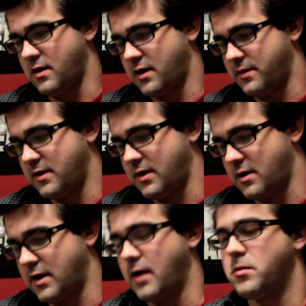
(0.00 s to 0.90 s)
on
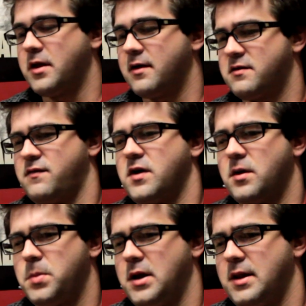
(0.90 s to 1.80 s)
emulators if you're gonna
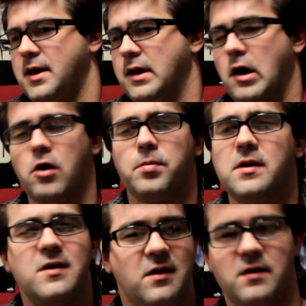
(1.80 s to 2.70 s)
play like an
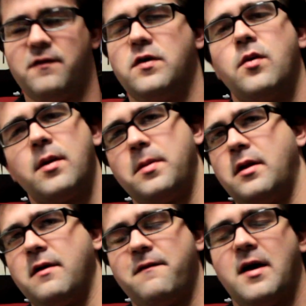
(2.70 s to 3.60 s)
RPG, if you want to play
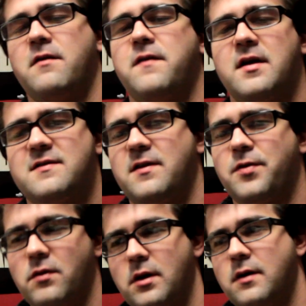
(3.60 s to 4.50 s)
like Final Fantasy
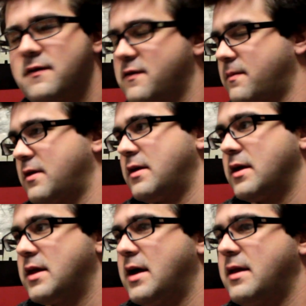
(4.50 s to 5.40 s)
3 or something like
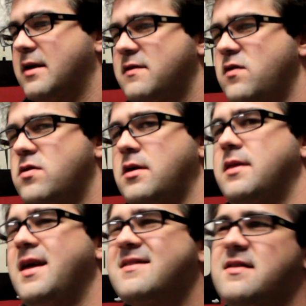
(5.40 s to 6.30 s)
that. Like, it's usually,
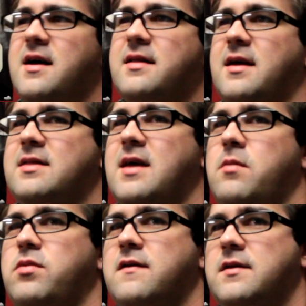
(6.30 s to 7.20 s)
that's not like
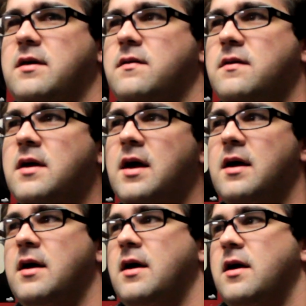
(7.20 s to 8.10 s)
that big of a deal,
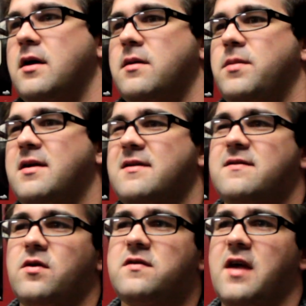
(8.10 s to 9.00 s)

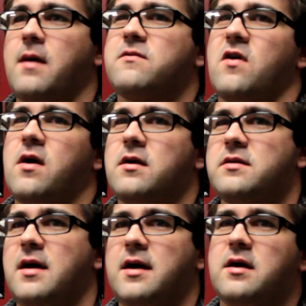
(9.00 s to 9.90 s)
because those games
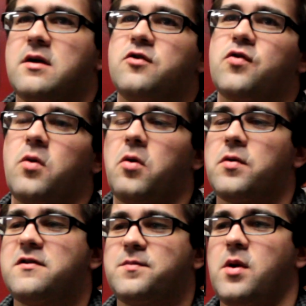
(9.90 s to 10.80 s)
aren't like control
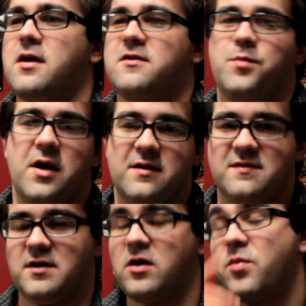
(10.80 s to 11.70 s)
response
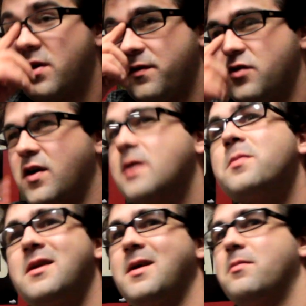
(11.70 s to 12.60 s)
based, you know. But if you try to
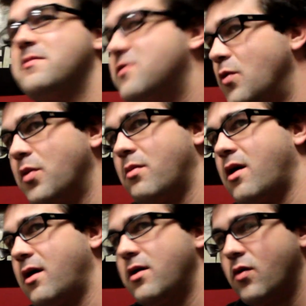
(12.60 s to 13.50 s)
play like Super
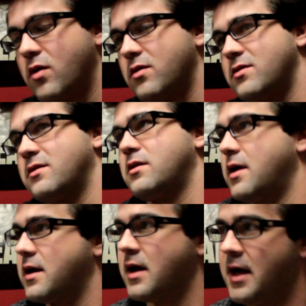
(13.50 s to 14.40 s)
Mario World or
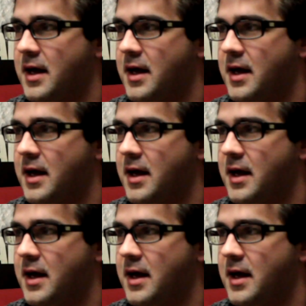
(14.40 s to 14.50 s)
like